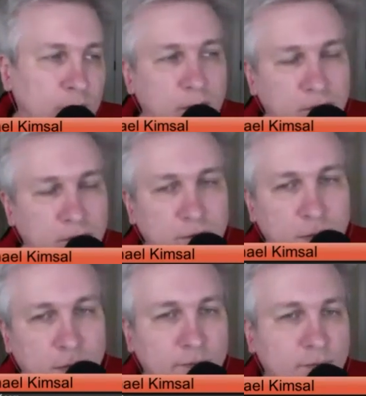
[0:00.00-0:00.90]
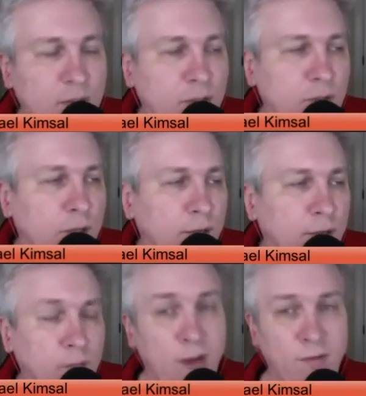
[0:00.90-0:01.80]
That's just my
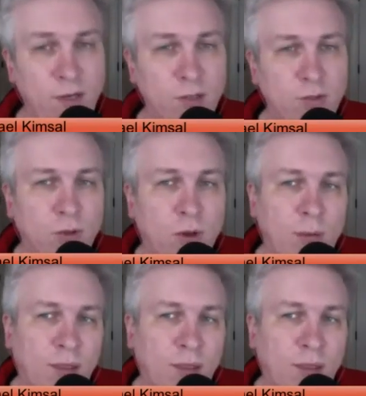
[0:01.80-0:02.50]
that's my initial thought.